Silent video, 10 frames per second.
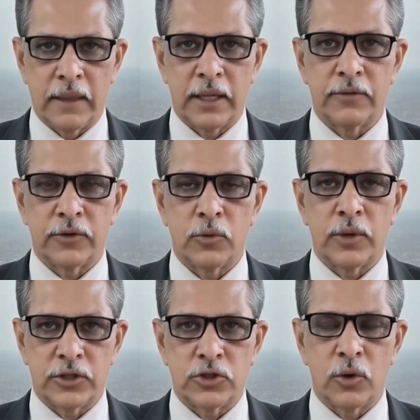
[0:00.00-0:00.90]
If you
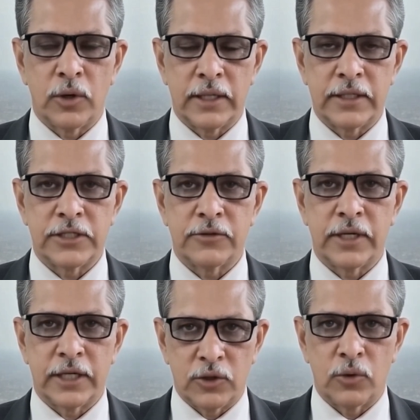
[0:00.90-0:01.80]
enjoyed this
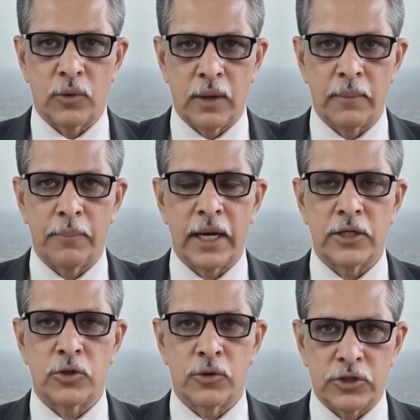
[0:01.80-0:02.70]
video, make
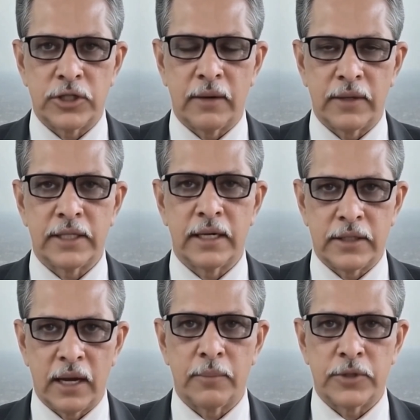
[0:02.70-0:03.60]
sure to give it a
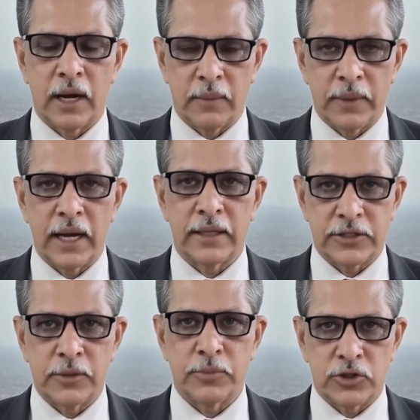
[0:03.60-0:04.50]
thumbs up and
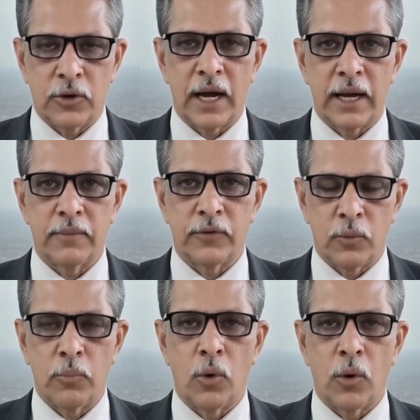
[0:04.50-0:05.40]
subscribe for
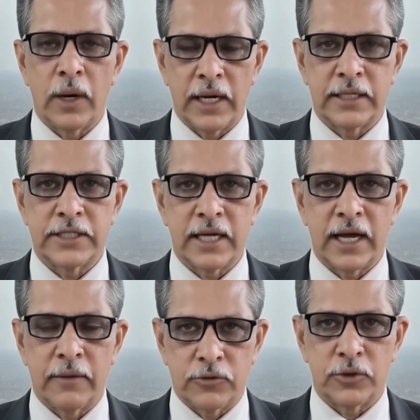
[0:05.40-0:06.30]
more
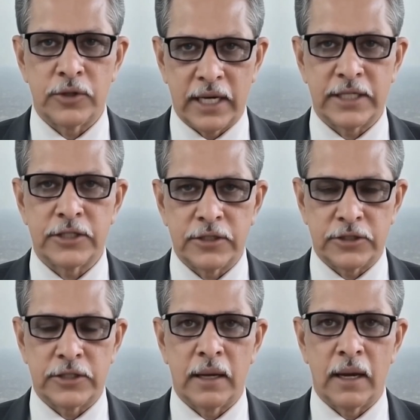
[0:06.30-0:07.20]
insightful
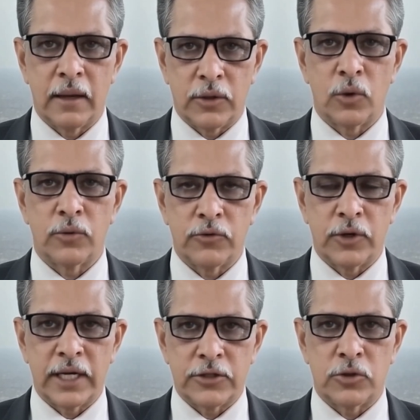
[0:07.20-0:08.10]
lessons. Don't
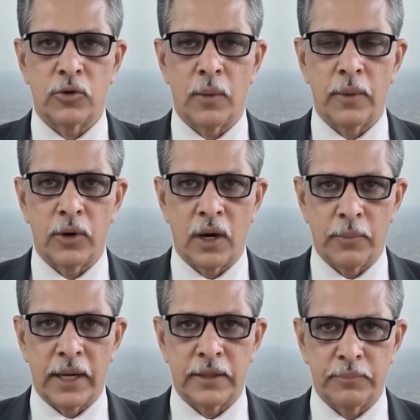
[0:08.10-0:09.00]
forget to drop a
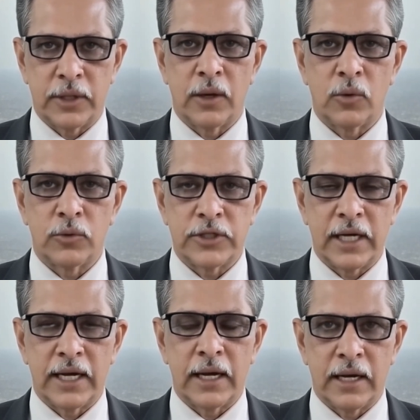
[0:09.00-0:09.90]
comment below
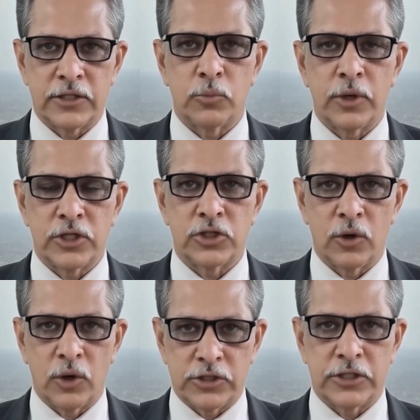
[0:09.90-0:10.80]
telling us which
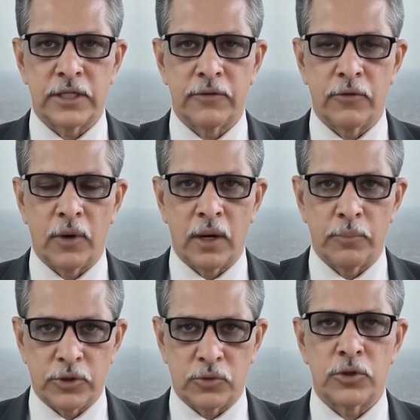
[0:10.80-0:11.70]
causative
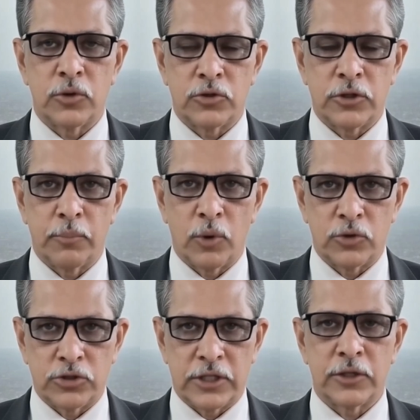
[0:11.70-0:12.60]
verb you use the
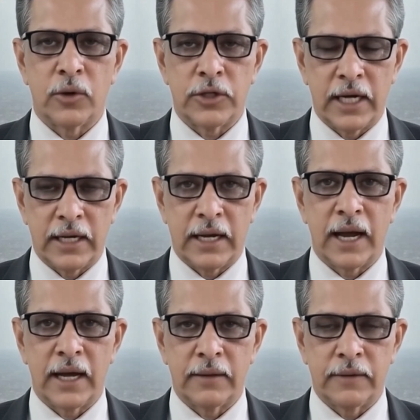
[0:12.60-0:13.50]
most in your daily
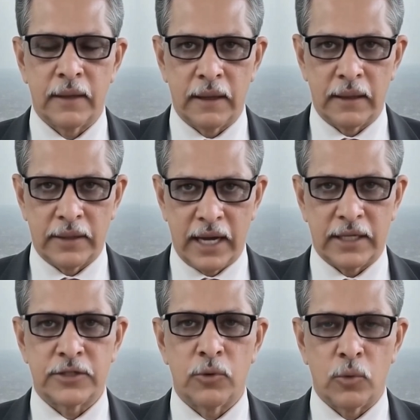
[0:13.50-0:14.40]
life.
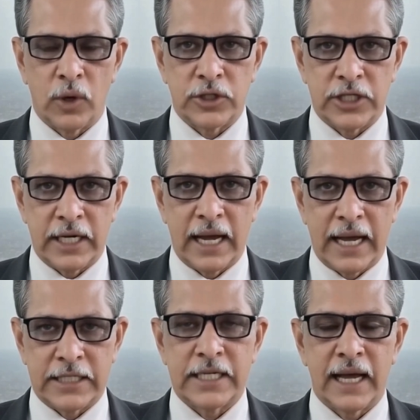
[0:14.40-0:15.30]
Thanks for watching
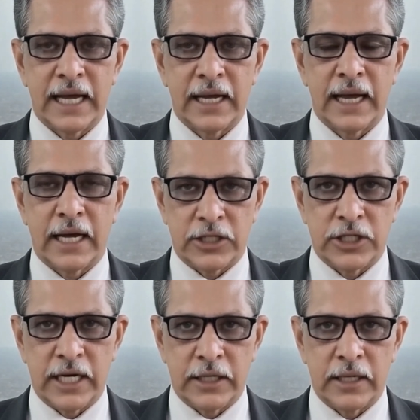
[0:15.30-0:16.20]
SAH
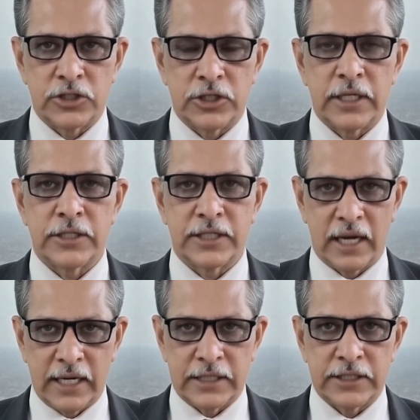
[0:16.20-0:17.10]
English
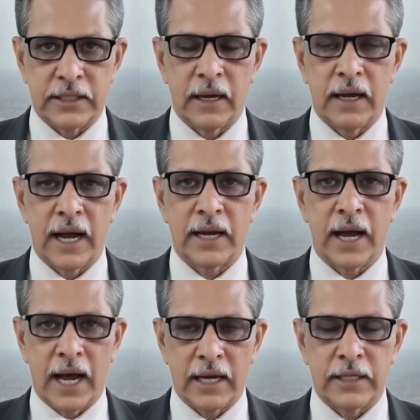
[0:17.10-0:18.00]
Insights, and
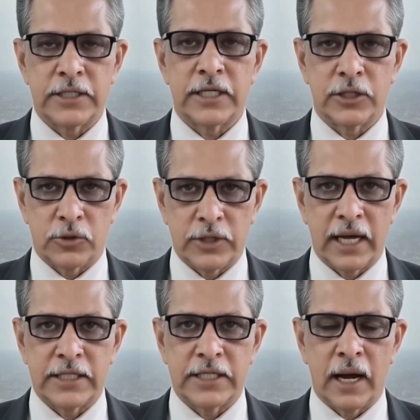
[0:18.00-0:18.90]
I'll see you
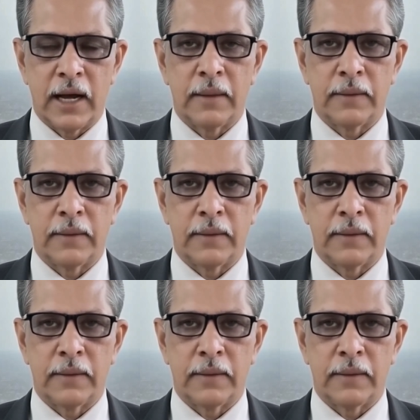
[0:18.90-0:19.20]
next time.